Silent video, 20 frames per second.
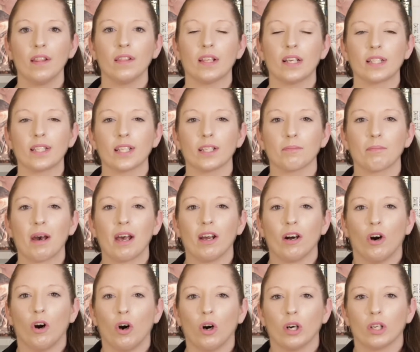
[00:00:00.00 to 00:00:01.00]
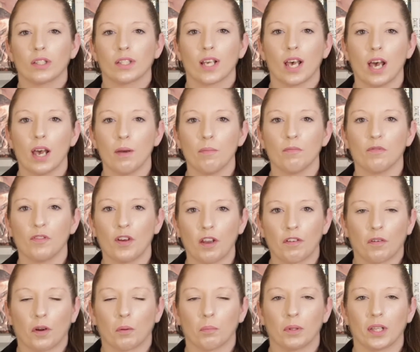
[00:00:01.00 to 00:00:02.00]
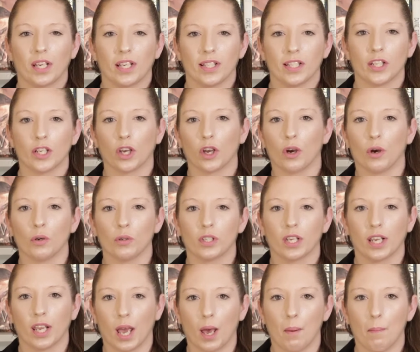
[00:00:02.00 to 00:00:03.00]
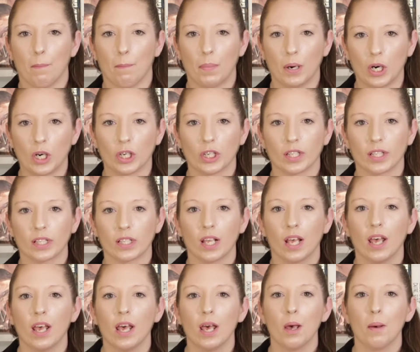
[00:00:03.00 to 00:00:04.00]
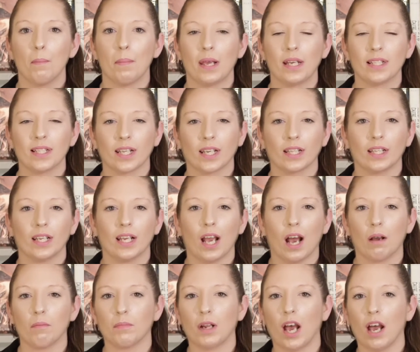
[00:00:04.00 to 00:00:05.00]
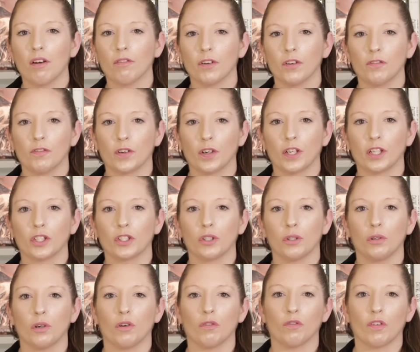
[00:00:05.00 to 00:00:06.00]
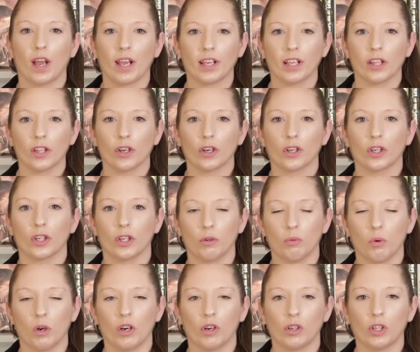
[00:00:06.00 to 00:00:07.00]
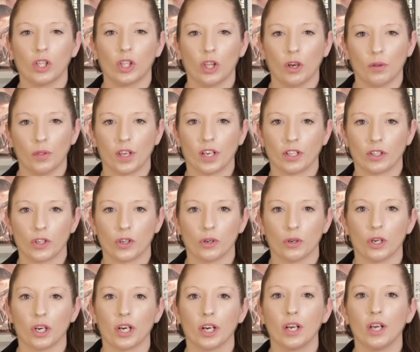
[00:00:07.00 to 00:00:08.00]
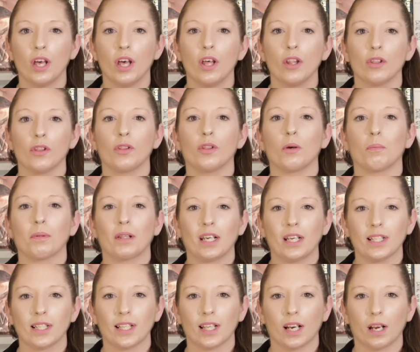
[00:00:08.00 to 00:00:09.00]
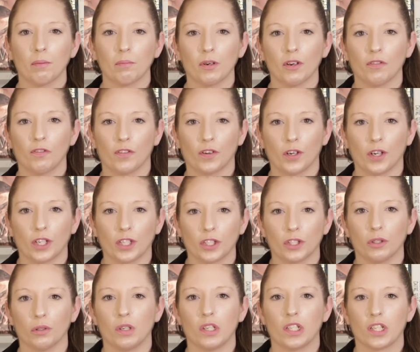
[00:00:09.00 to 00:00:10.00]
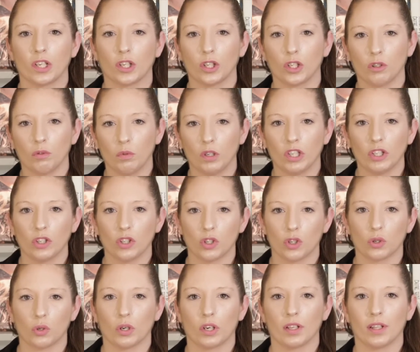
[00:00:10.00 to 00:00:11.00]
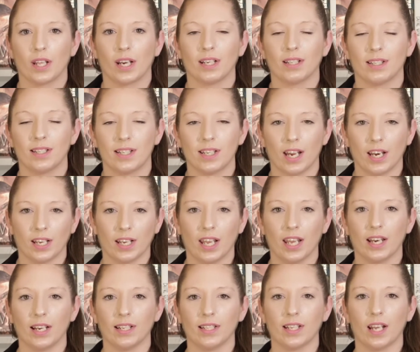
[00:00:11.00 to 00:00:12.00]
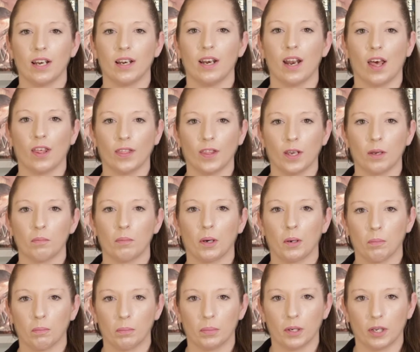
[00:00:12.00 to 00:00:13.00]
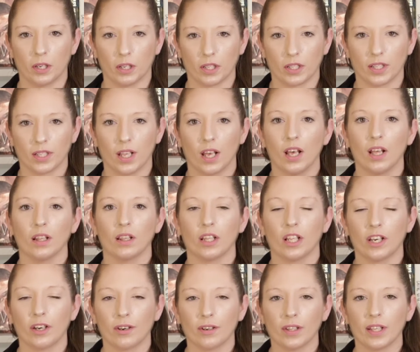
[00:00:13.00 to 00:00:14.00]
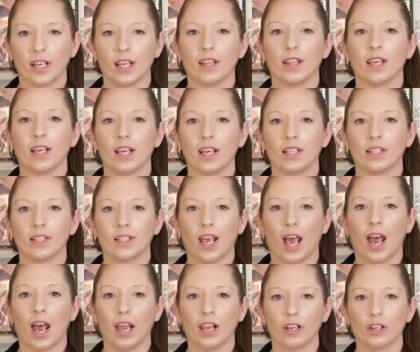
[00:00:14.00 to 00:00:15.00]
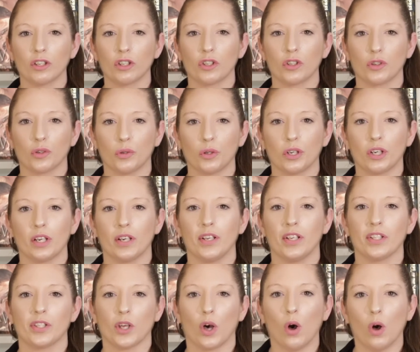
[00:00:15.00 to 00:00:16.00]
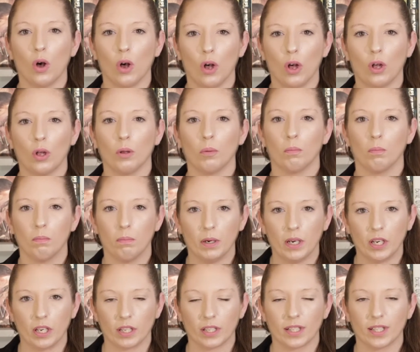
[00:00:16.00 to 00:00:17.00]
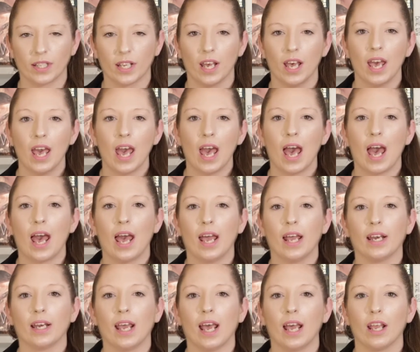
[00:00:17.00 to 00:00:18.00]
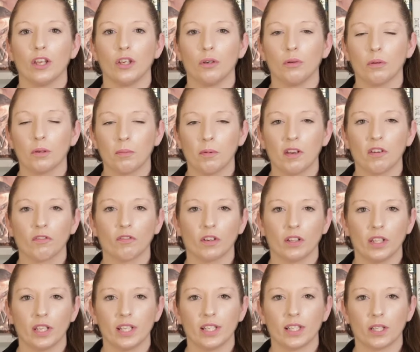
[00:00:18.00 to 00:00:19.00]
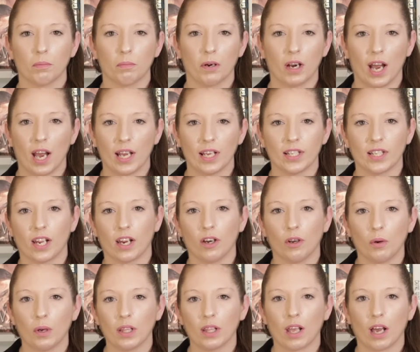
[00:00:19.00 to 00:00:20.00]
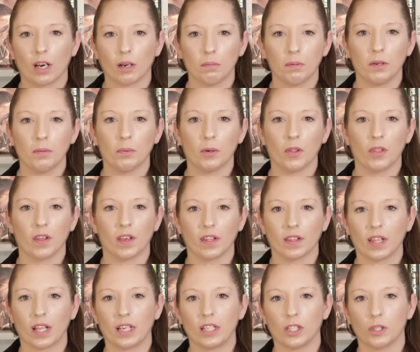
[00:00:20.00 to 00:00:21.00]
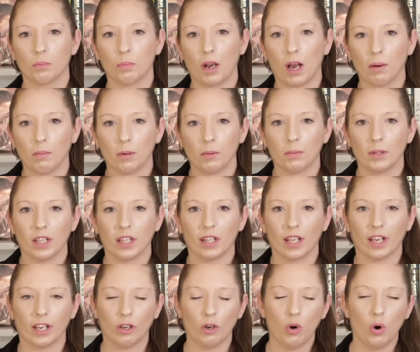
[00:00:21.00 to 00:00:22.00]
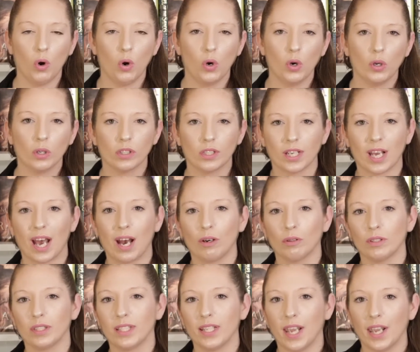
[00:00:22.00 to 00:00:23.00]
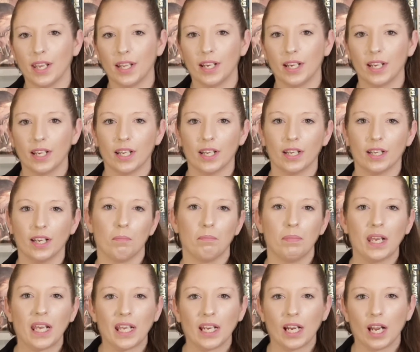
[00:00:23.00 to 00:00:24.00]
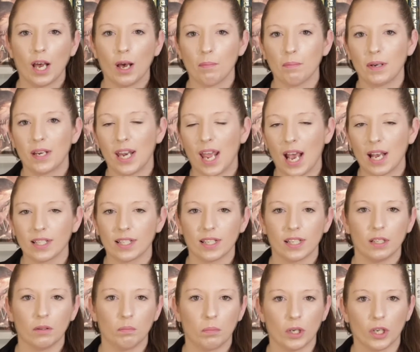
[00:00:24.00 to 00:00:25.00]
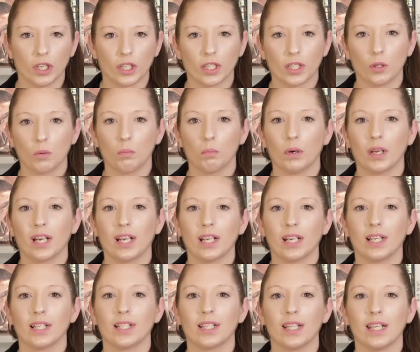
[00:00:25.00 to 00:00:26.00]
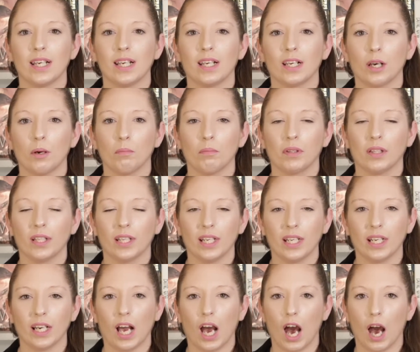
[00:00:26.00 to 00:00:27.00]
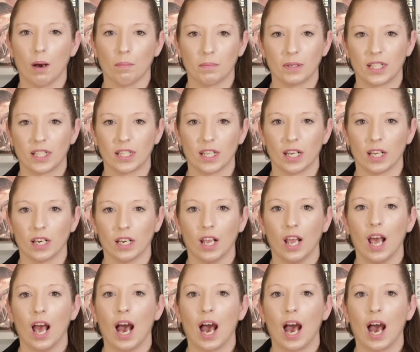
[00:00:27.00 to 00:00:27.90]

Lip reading: This is my all-time favorite place to go to get books. Basically, I'm not referring to a regular Goodwill clothing store. The place that I'm referring to is a Goodwill store that is dedicated to nothing but books. Literally, the entire store is all books. And you would be really surprised. I know a lot of people think that it's probably like old, outdated, beat up, nasty books, but it is the complete opposite.